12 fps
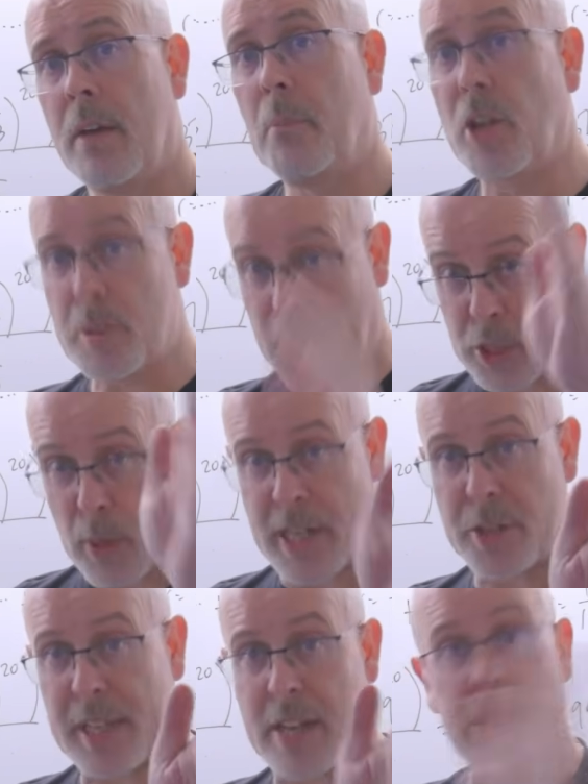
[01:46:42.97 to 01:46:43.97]
Multiply
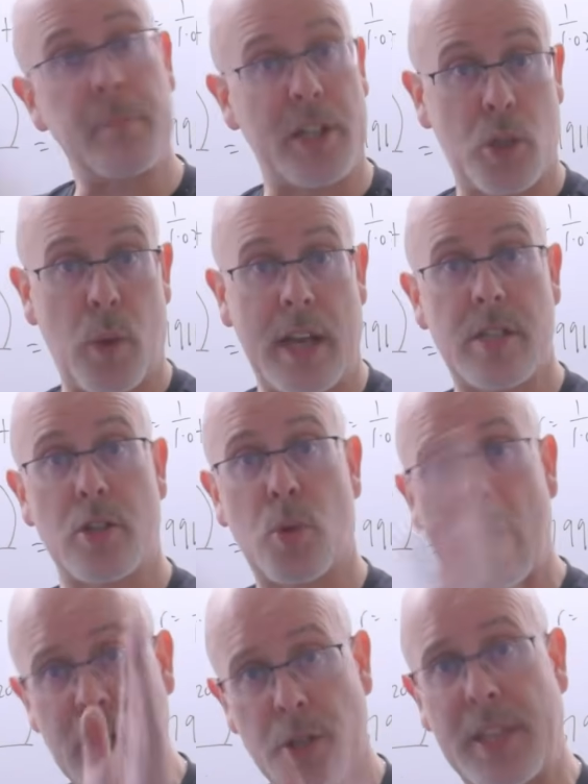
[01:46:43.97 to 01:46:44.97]
22,000 by 20, so
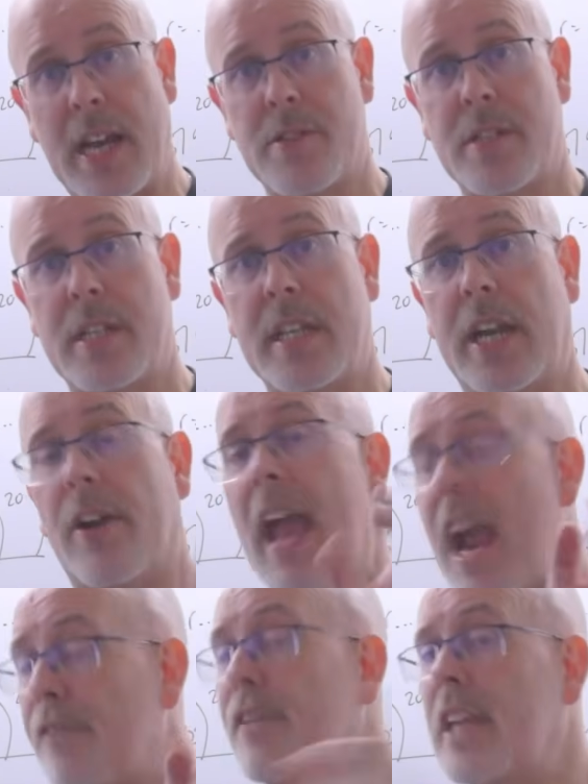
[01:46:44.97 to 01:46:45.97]
22,000 a year,
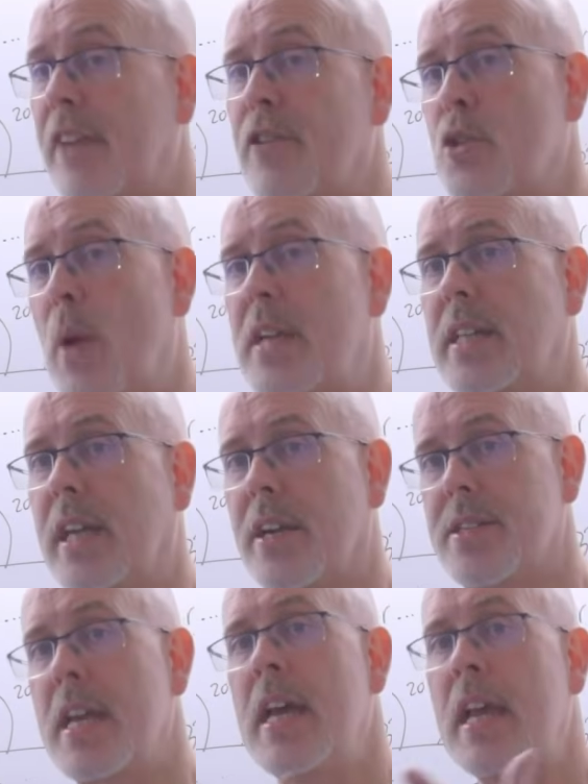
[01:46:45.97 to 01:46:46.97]
every year for 20
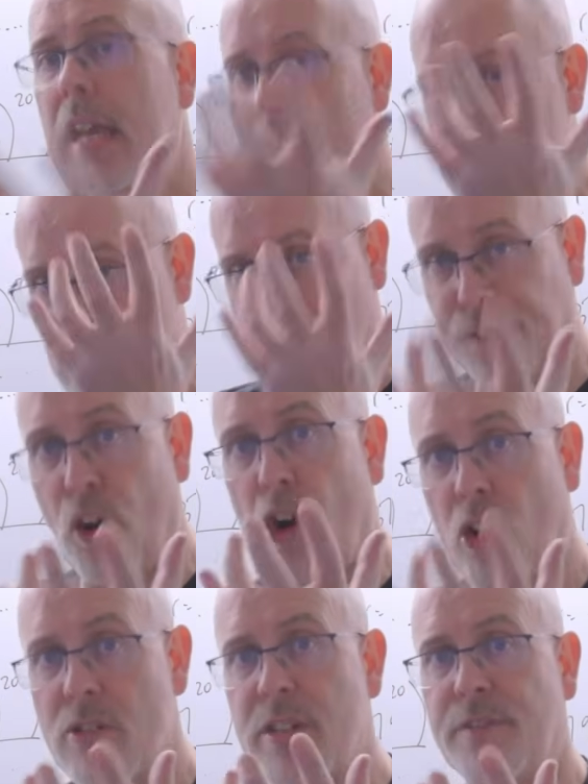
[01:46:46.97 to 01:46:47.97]
years, is
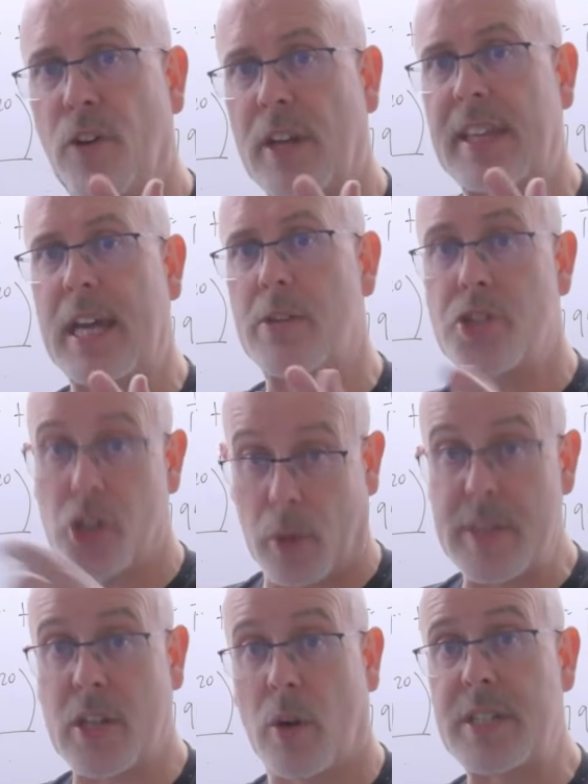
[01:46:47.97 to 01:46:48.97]
440,000
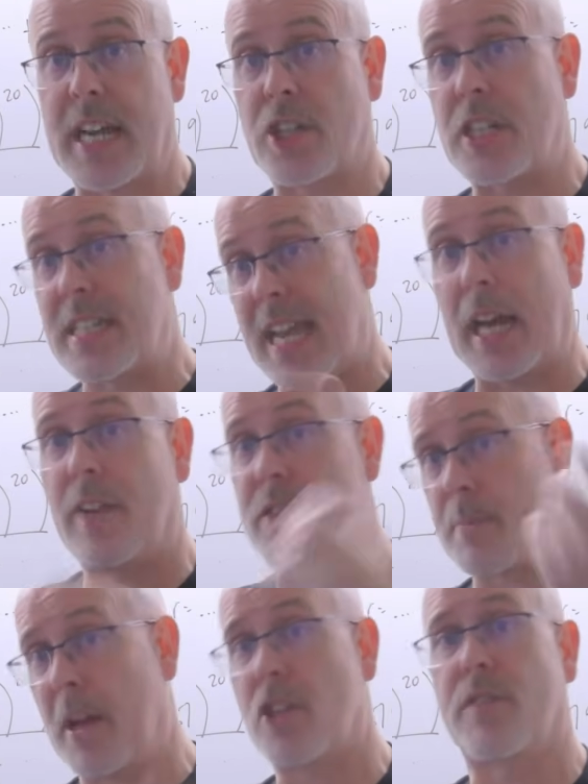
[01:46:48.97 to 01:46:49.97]
euro he's going to actually take out of
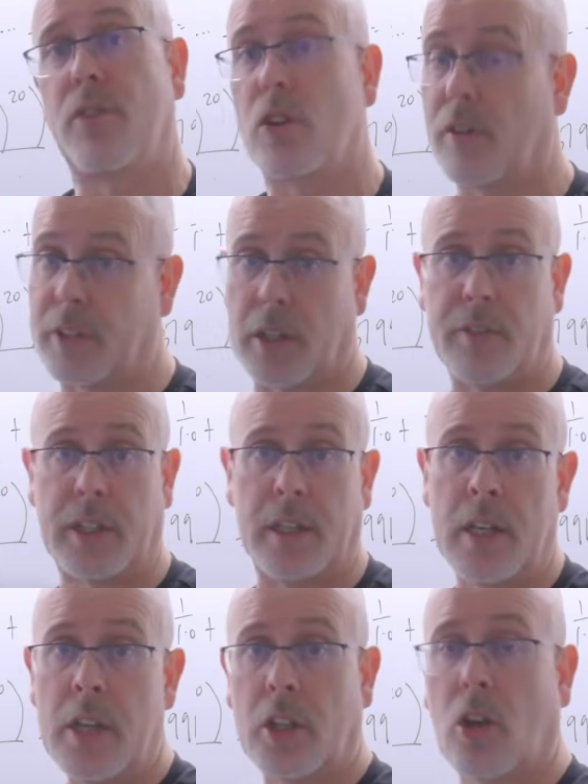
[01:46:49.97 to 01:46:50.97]
his pension fund over
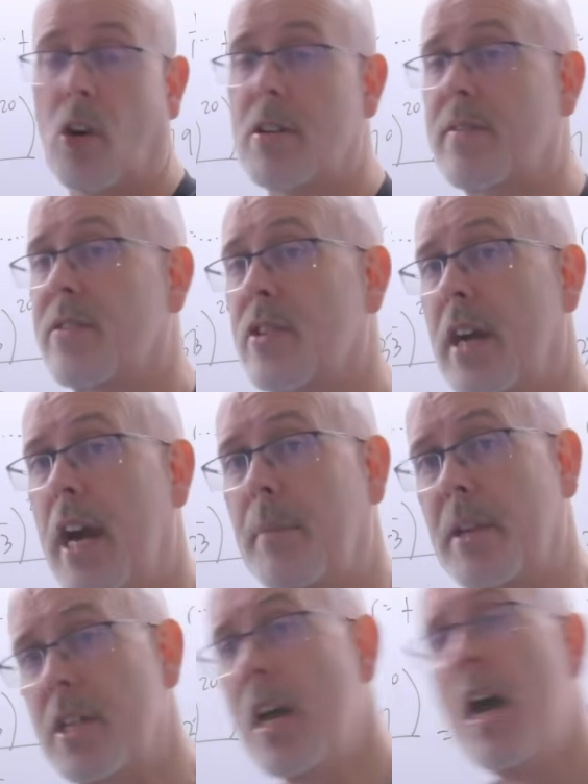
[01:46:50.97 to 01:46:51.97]
the course of his
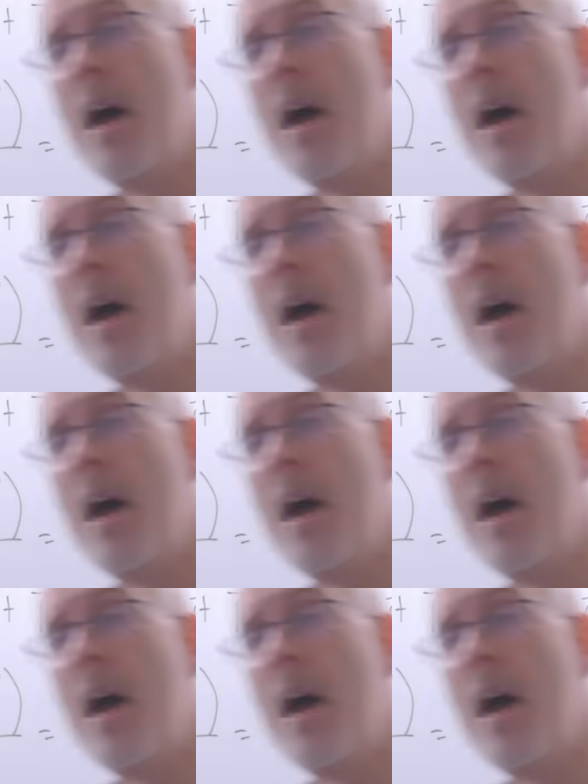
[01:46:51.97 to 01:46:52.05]
retirement.